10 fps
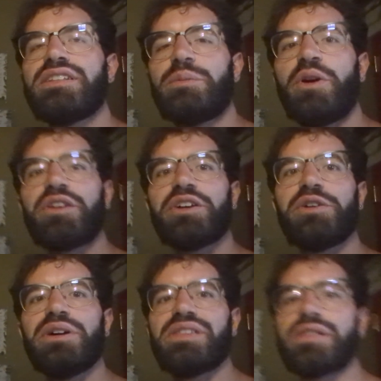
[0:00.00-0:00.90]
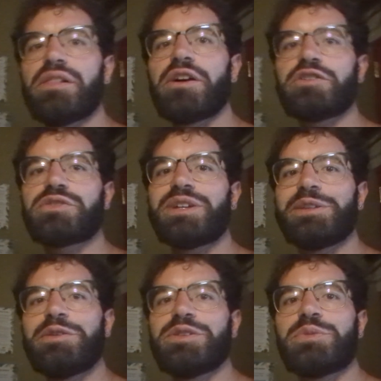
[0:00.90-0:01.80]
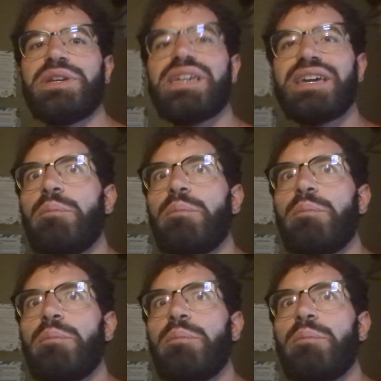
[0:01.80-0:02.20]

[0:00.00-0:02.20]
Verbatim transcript: tomorrow and then the Lares Trek later this week.